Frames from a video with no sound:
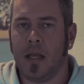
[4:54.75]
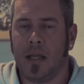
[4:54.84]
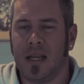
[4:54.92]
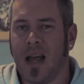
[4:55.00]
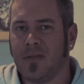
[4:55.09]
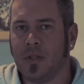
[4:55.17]
you
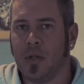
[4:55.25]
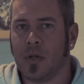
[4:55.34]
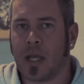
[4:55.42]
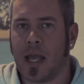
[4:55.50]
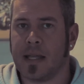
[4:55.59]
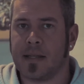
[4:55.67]
can have a
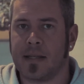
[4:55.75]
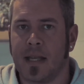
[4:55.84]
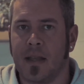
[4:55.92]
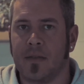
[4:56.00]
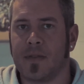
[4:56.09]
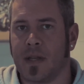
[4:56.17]
look and
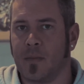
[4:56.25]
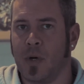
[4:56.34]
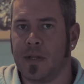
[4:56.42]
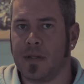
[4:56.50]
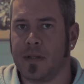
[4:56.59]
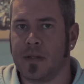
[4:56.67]
see if
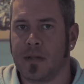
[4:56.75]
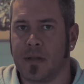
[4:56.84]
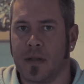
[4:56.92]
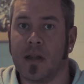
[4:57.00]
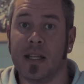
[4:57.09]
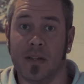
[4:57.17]
someone's
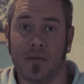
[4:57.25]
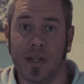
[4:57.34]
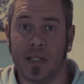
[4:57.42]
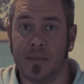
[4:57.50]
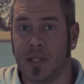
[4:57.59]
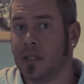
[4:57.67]

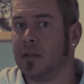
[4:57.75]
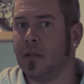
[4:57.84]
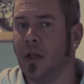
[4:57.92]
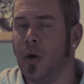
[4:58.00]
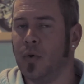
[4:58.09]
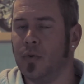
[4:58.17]
developed a
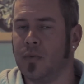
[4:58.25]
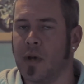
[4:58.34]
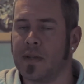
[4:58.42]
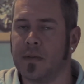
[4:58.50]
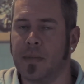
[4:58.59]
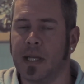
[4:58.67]
clone
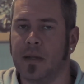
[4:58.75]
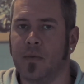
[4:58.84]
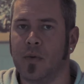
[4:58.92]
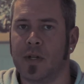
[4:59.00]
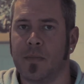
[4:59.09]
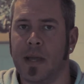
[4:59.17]
recipe,
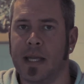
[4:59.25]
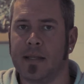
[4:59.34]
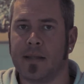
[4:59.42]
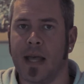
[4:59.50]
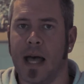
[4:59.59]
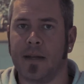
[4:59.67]
which
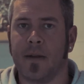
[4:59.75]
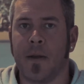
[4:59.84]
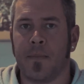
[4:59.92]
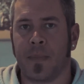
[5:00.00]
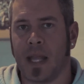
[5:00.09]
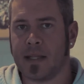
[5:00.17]
means that
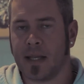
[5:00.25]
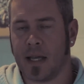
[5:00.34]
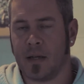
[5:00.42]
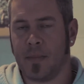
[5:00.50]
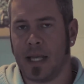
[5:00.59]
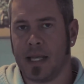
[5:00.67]
it's
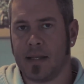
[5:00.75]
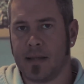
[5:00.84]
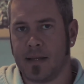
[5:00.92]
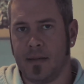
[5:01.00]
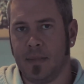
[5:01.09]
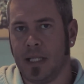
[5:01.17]
going to be
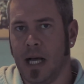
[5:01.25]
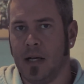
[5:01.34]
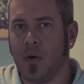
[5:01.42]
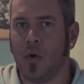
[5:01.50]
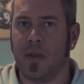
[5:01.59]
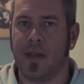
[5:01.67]
similar,
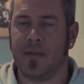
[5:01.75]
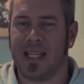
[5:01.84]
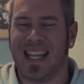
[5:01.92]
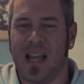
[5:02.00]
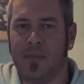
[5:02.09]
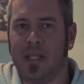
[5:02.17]
or they've
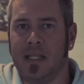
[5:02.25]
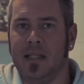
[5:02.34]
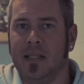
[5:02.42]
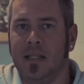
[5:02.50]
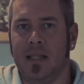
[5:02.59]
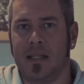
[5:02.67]

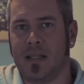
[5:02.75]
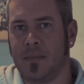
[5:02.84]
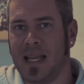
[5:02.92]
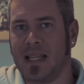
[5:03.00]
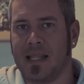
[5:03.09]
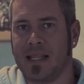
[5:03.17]
attempted to
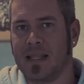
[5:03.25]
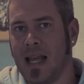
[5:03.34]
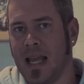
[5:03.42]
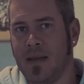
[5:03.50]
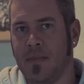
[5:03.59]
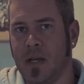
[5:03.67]
make the
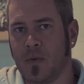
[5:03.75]
same